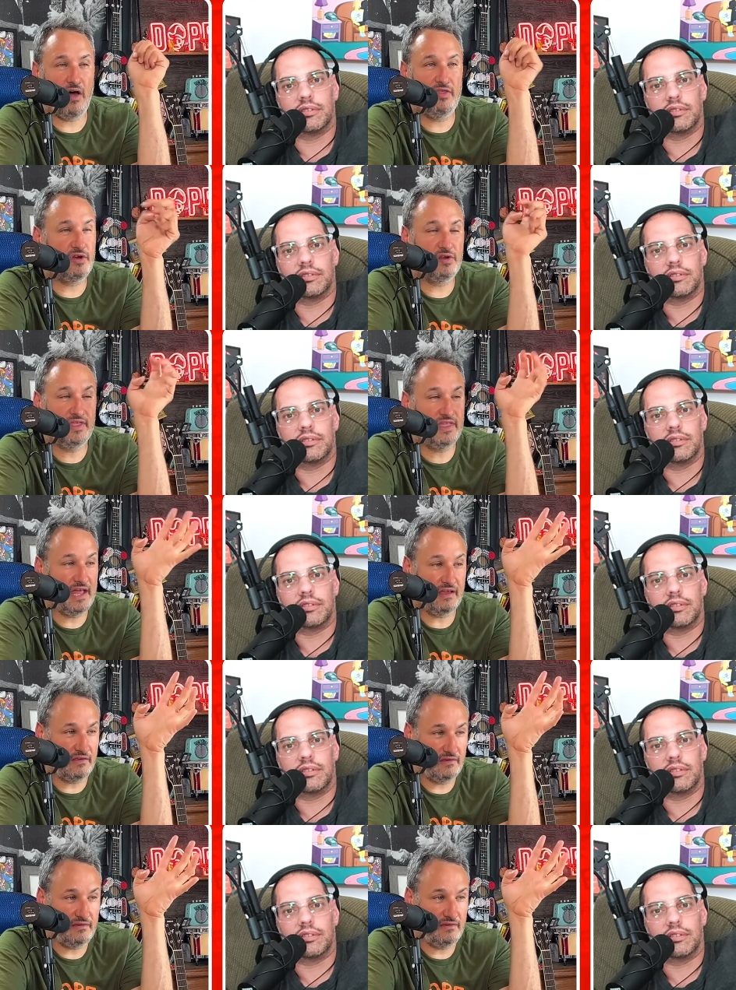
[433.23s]
Speaker 1: other
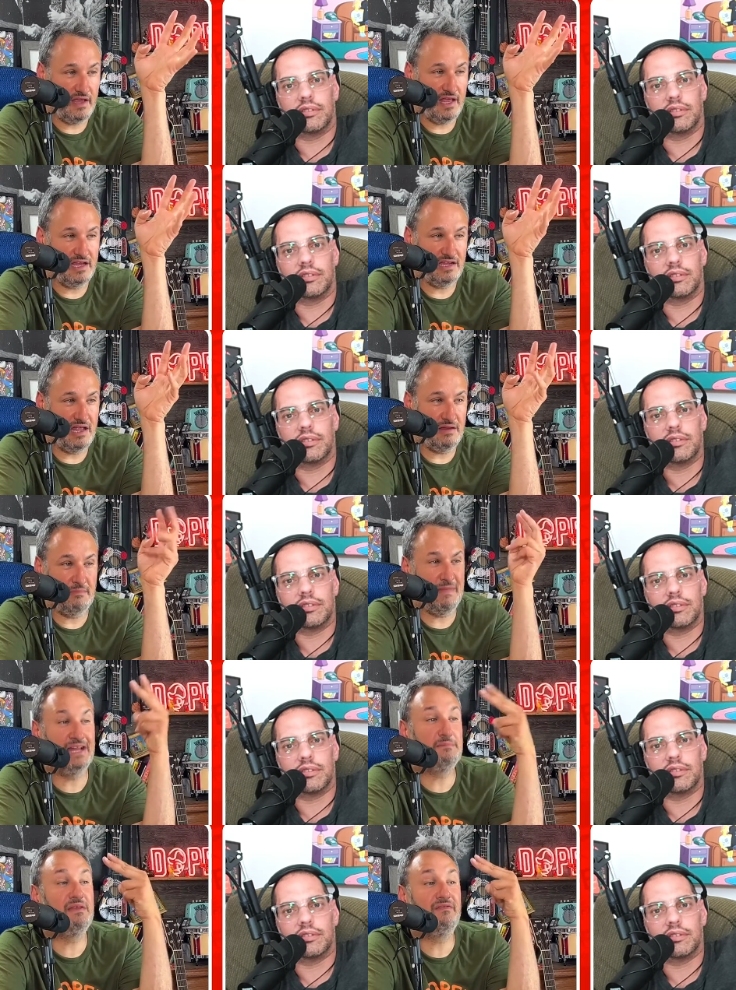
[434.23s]
things. It, it
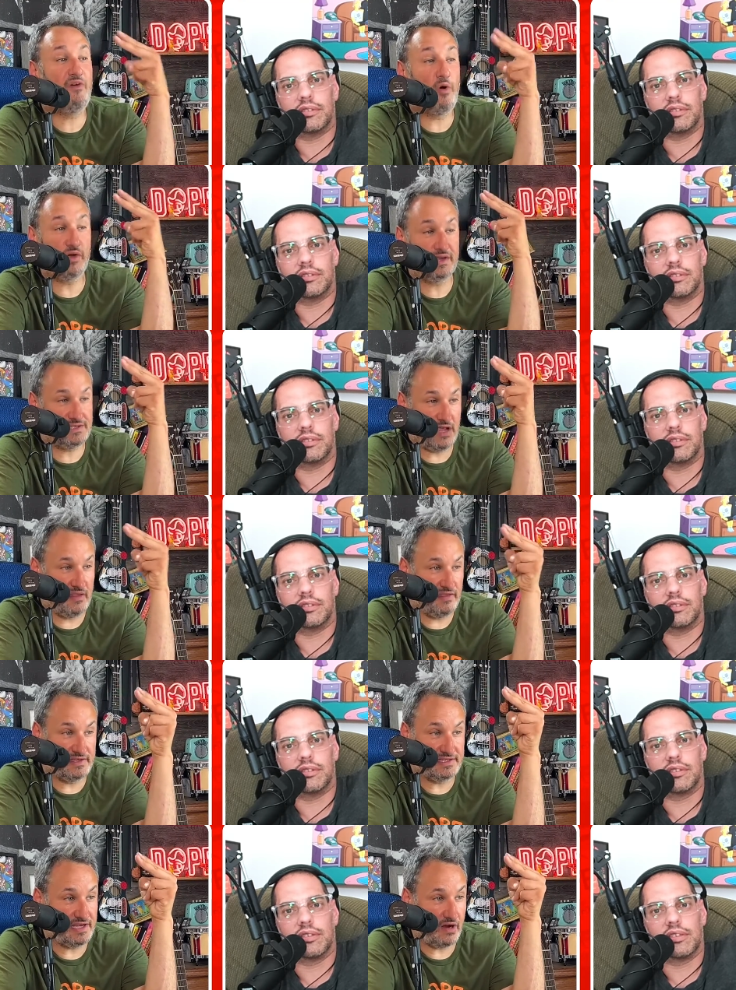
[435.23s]
made me focus
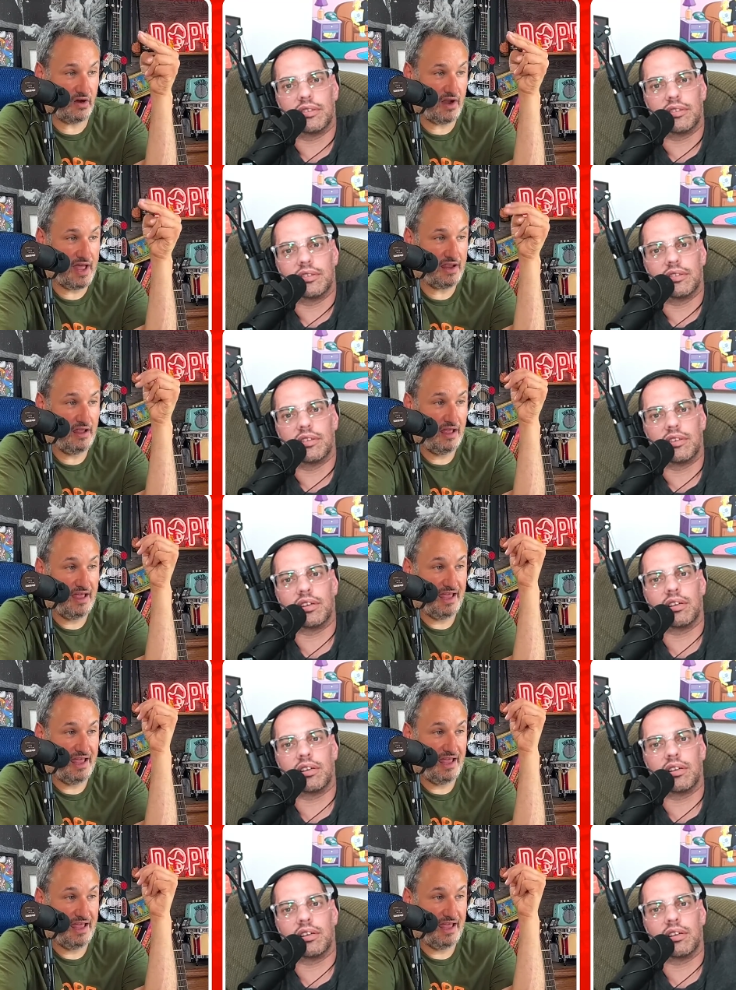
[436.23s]
on the cigarette.